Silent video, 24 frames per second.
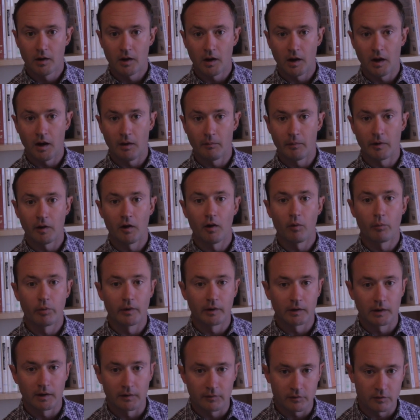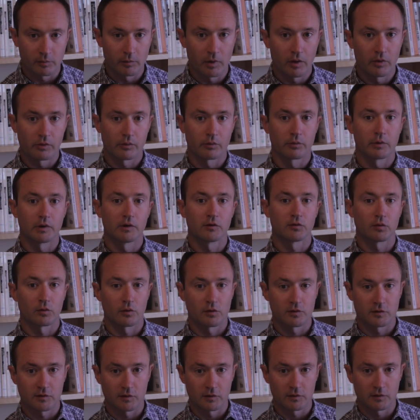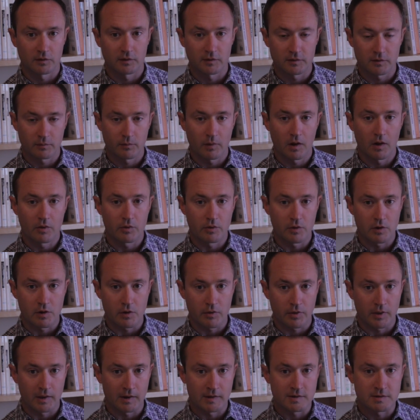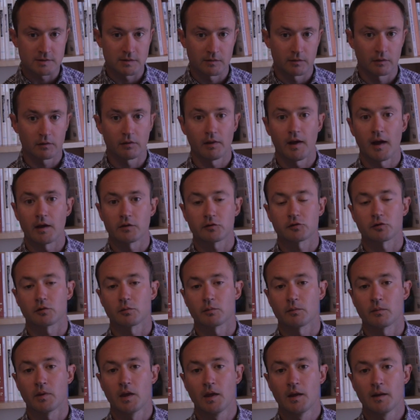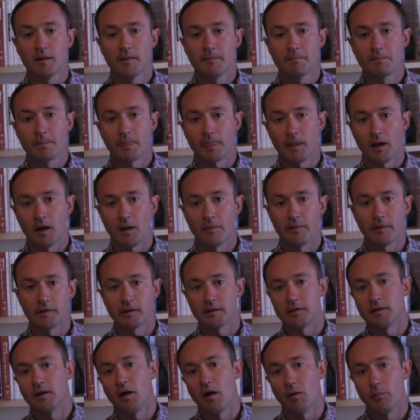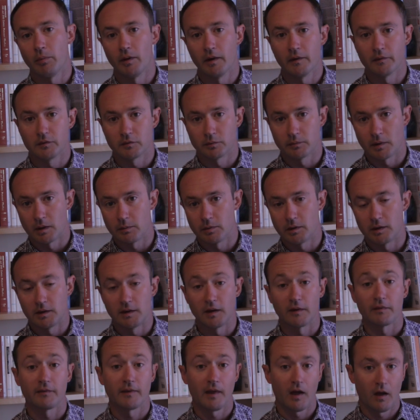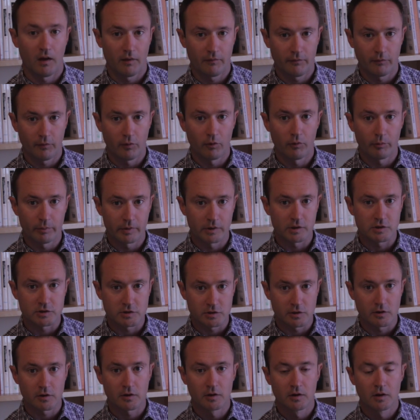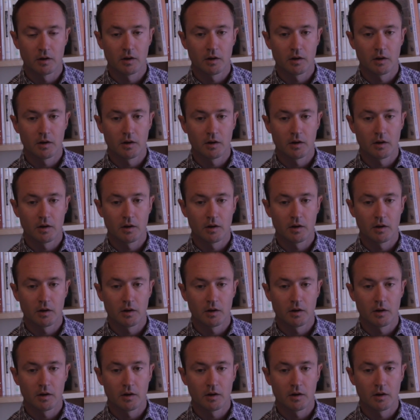and I'll bring in some other resources and some other things to the classroom that can help us maybe get that full picture.